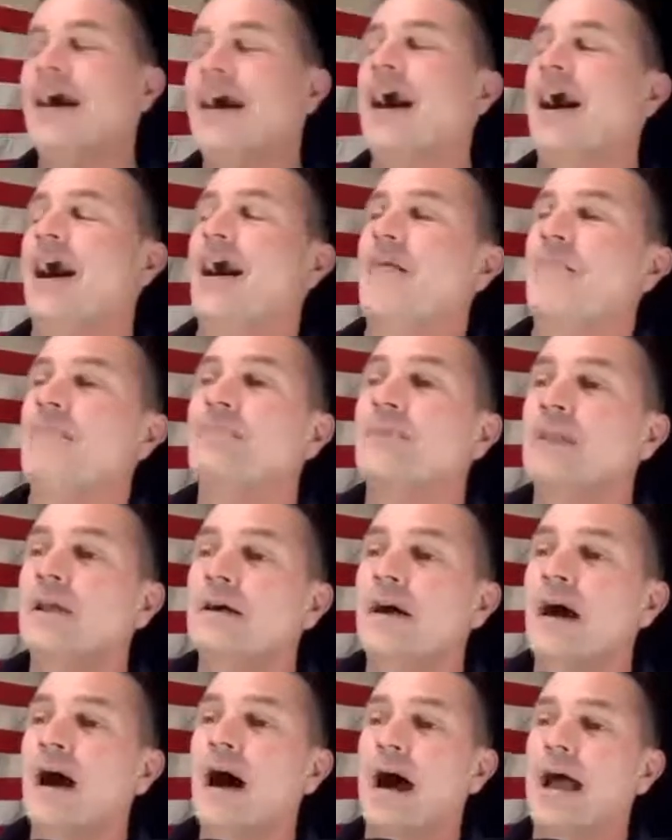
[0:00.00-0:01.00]
um,
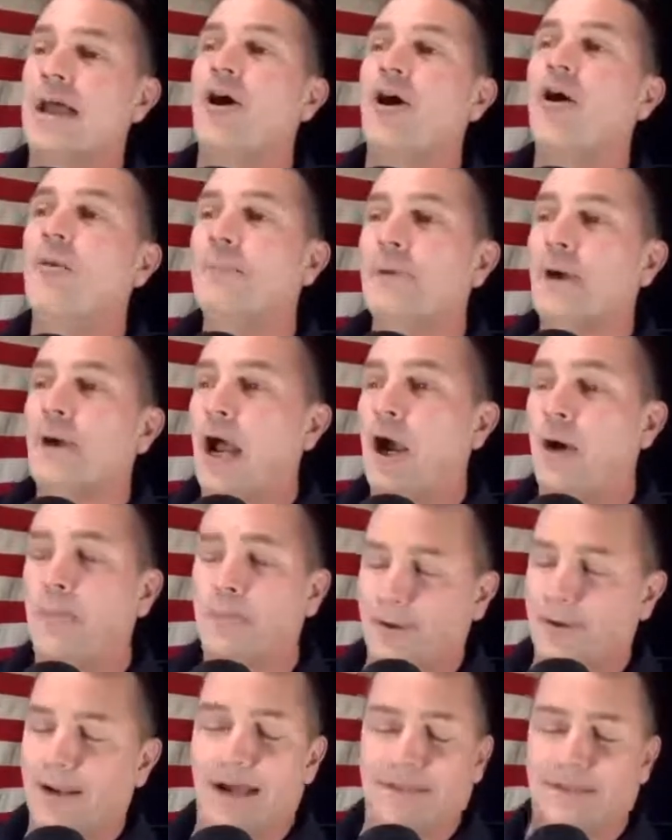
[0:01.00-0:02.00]
I hope I hope
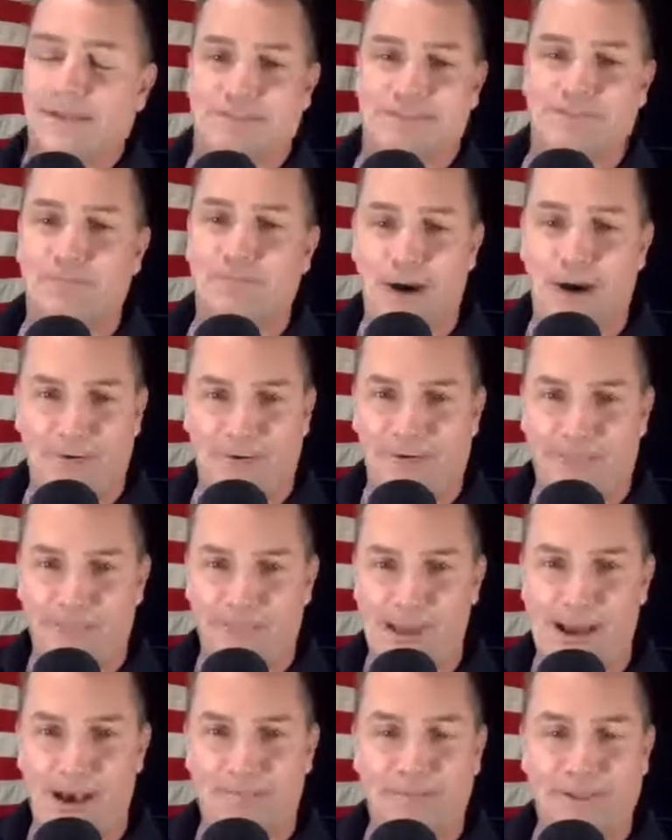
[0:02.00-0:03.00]
you're not just buttering
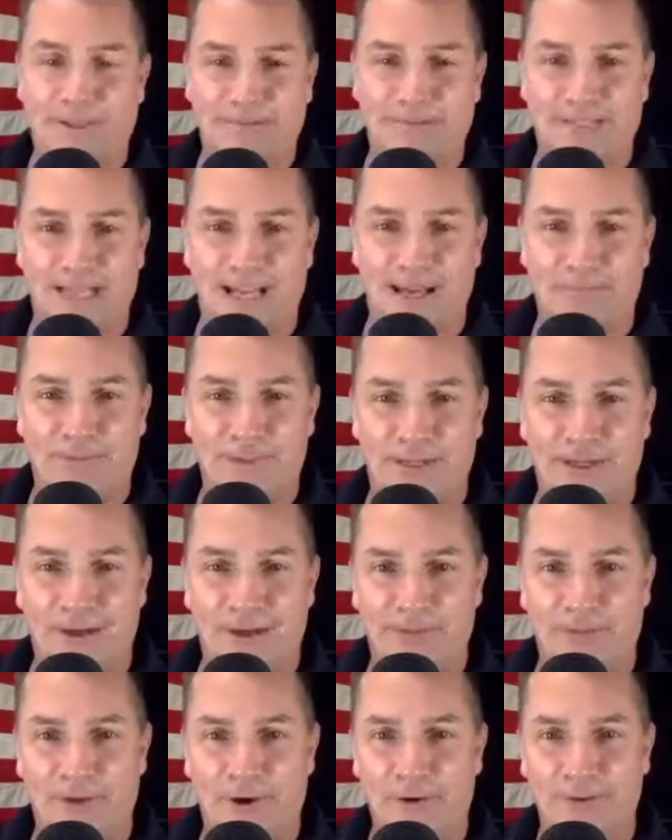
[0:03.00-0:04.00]
me up because I'm the
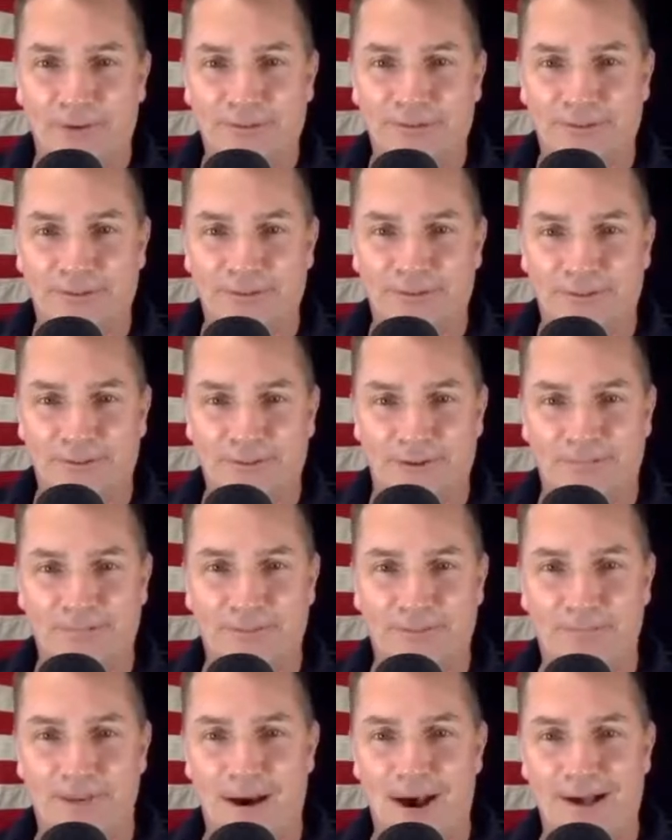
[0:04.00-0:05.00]
uh, the host of the of
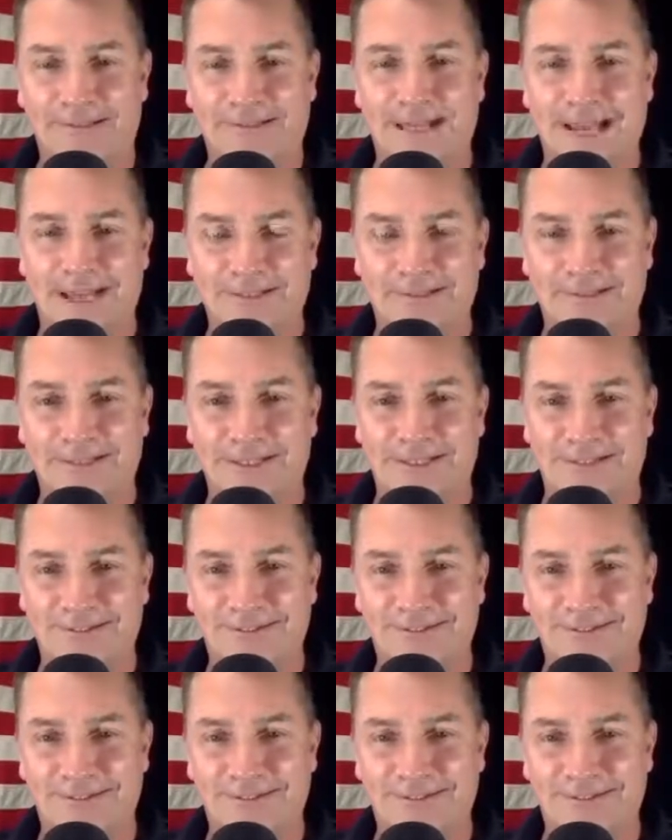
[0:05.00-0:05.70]
the podcast here. Yeah,